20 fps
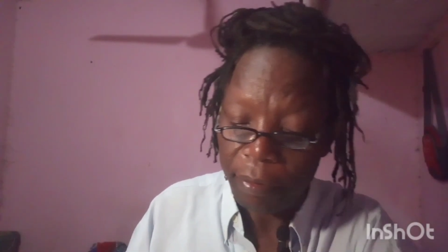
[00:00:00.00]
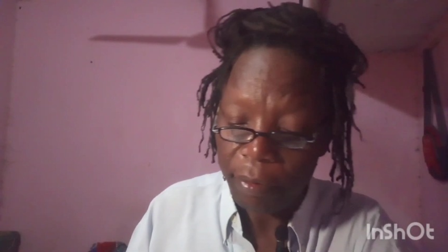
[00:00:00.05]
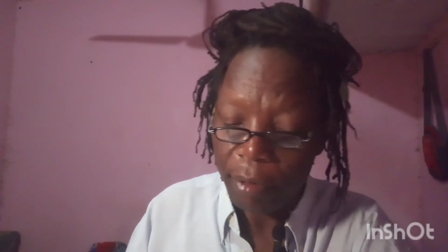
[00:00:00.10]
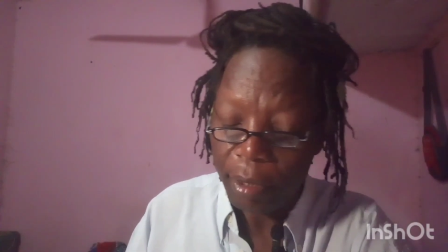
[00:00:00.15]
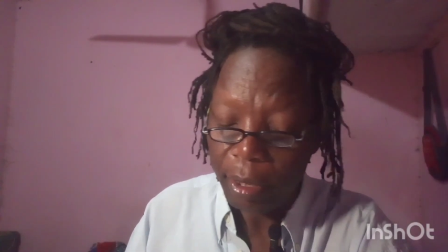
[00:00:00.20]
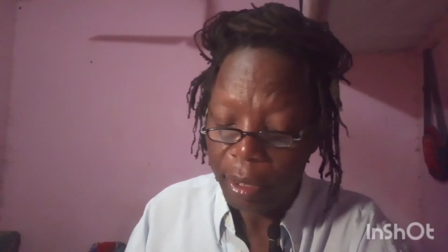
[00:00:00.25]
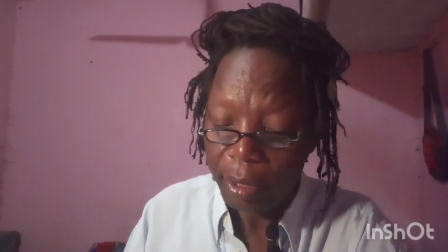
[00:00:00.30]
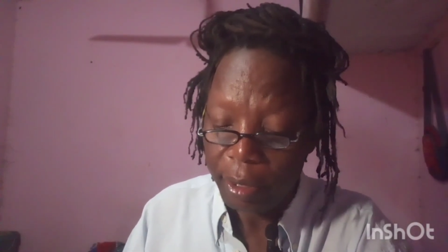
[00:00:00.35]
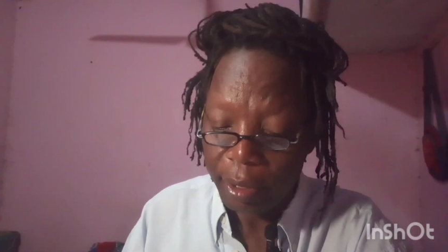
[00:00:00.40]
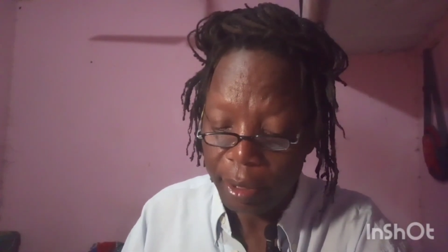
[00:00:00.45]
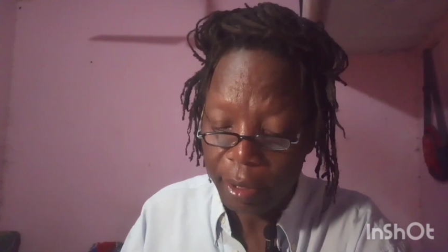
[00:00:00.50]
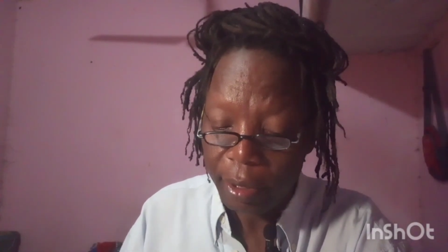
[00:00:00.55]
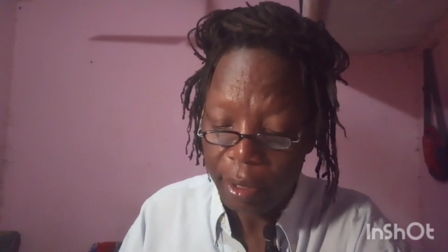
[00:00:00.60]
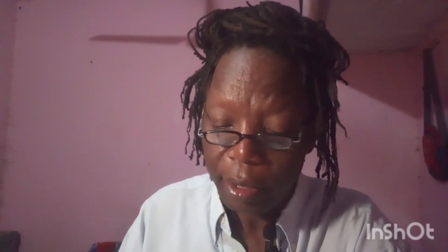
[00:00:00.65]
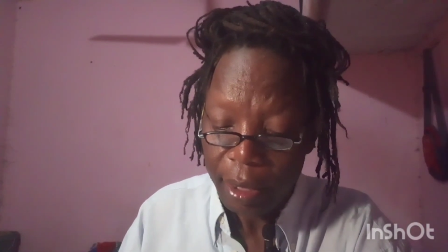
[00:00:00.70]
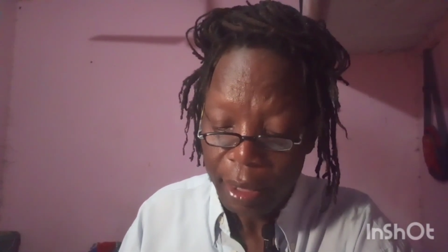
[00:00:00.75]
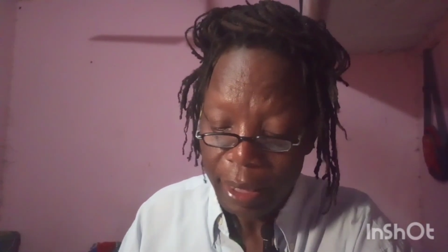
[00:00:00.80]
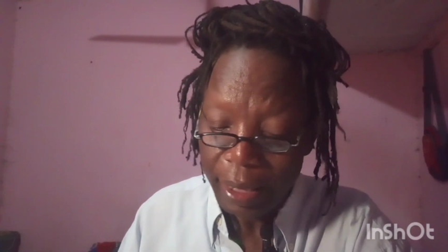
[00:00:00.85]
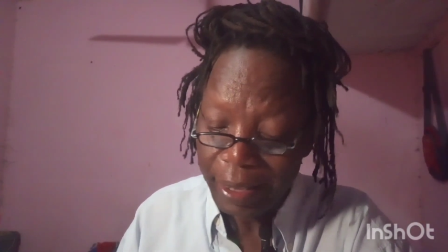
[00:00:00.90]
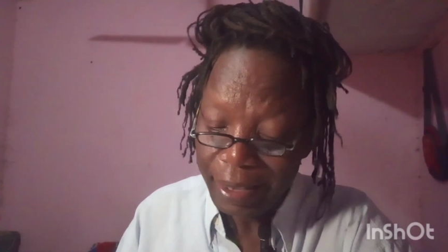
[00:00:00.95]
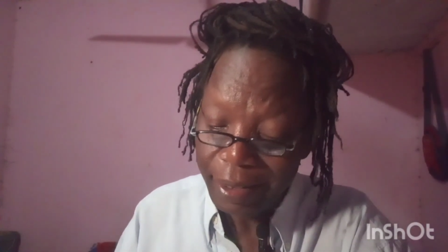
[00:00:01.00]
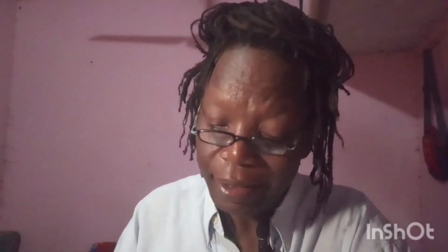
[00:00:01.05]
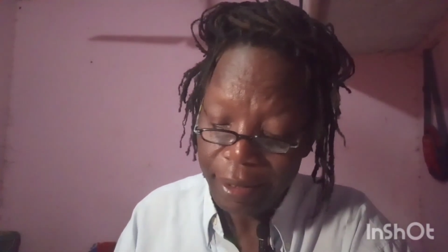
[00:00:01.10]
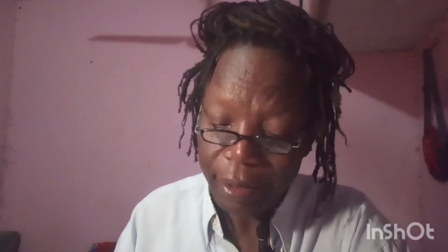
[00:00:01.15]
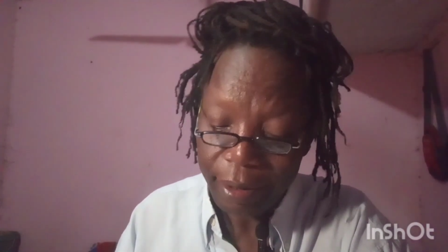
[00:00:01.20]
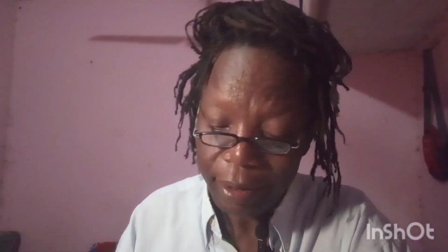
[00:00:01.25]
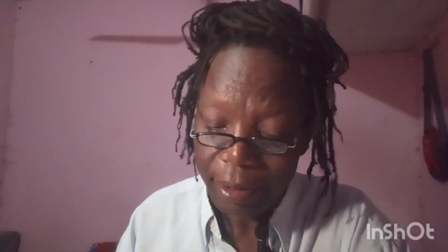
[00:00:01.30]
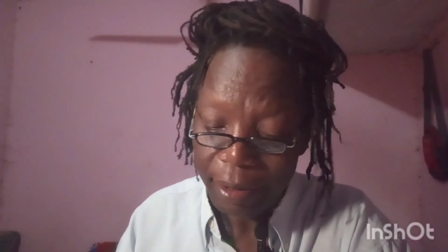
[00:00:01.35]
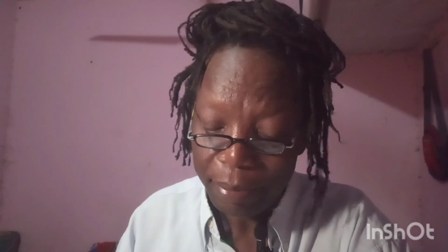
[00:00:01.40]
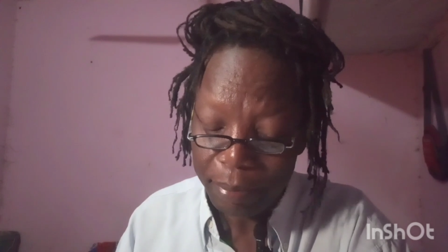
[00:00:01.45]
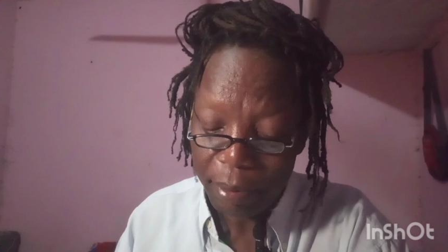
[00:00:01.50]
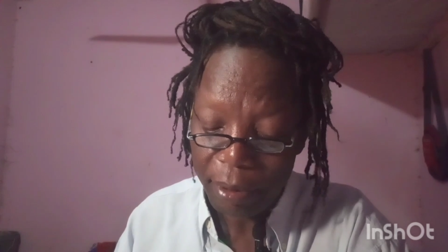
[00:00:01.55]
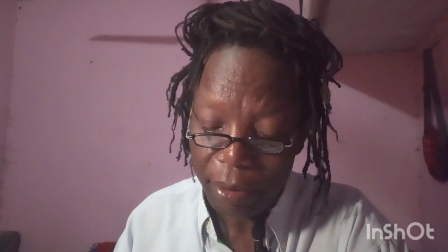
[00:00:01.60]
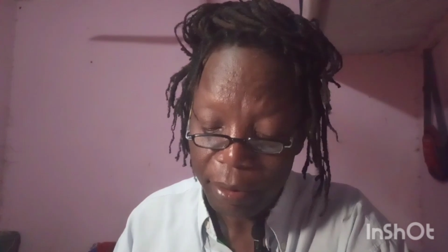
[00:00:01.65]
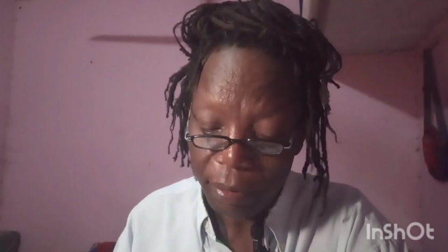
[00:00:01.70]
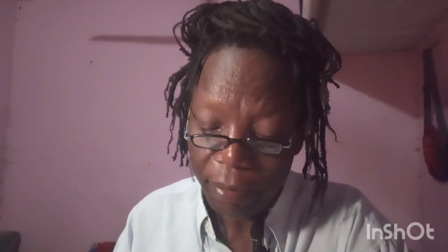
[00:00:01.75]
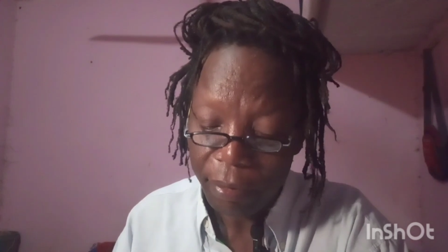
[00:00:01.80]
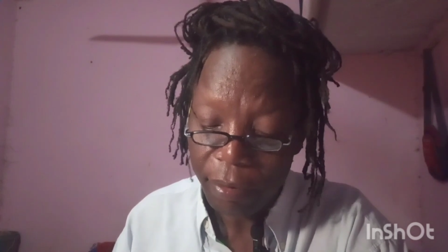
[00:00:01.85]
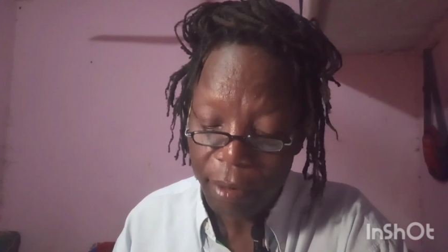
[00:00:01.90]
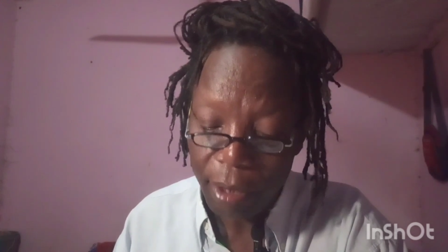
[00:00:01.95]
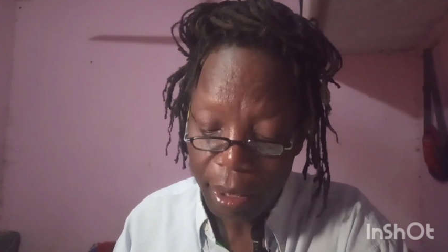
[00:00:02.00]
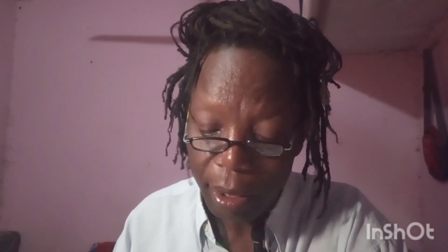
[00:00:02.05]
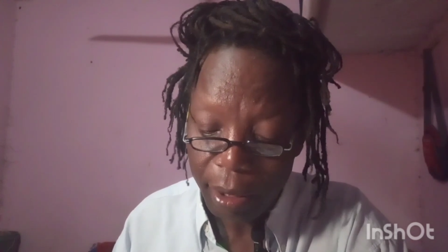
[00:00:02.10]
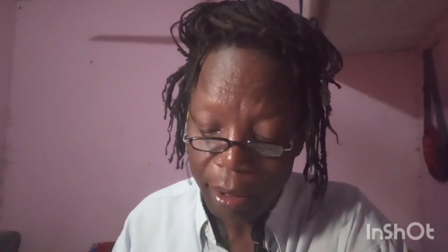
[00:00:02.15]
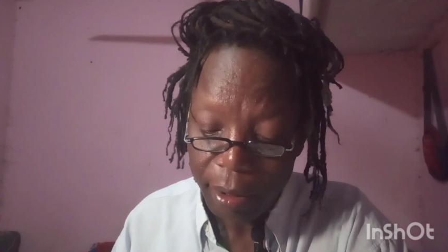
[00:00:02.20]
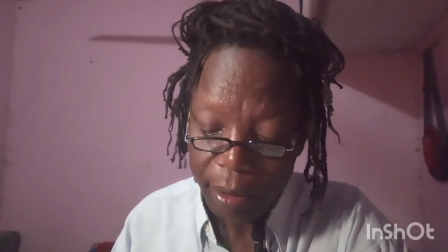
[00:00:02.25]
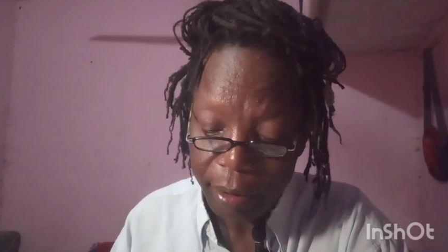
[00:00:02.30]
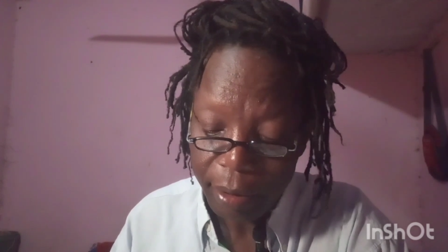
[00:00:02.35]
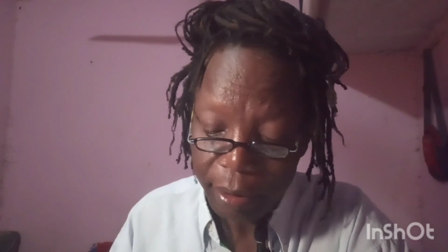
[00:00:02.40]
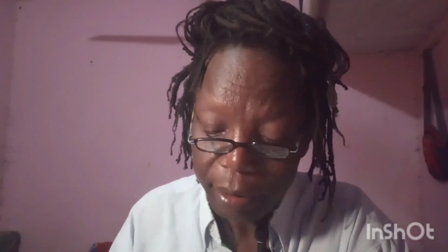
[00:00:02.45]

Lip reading: 1, integer spin of 1.